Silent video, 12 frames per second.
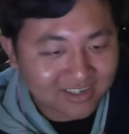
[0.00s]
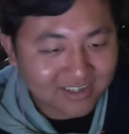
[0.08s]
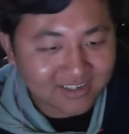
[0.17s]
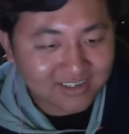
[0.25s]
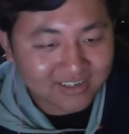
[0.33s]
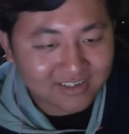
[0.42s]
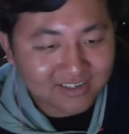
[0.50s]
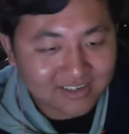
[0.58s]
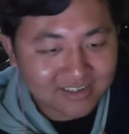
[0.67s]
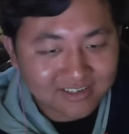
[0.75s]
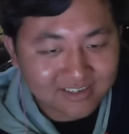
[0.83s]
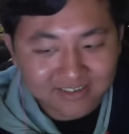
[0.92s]

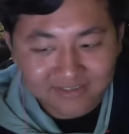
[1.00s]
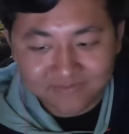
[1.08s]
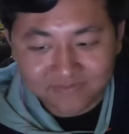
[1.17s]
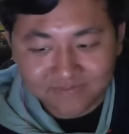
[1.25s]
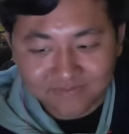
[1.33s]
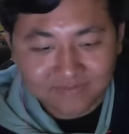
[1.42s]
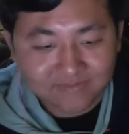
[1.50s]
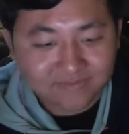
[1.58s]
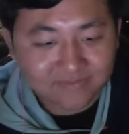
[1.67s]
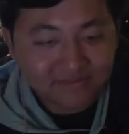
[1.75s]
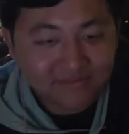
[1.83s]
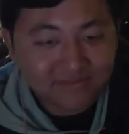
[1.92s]

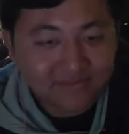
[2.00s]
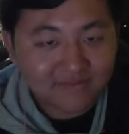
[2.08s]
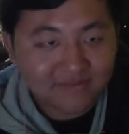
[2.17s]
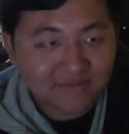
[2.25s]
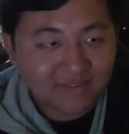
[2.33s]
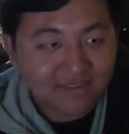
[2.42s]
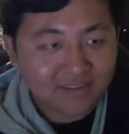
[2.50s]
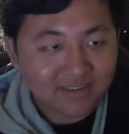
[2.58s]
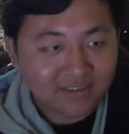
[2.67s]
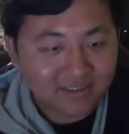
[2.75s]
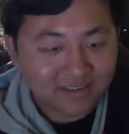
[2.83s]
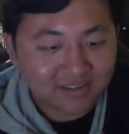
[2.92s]

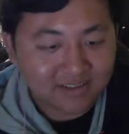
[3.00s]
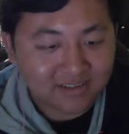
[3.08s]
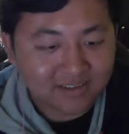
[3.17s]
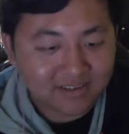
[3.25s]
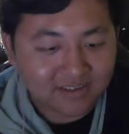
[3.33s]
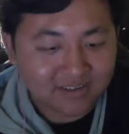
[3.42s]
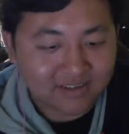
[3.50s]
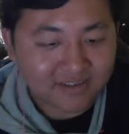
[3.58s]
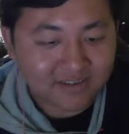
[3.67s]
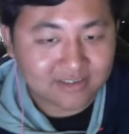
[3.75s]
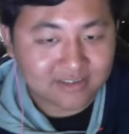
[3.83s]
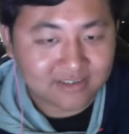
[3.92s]

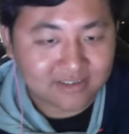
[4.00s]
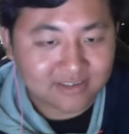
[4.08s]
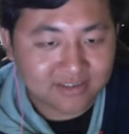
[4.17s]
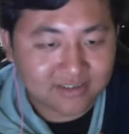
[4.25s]
[no speech]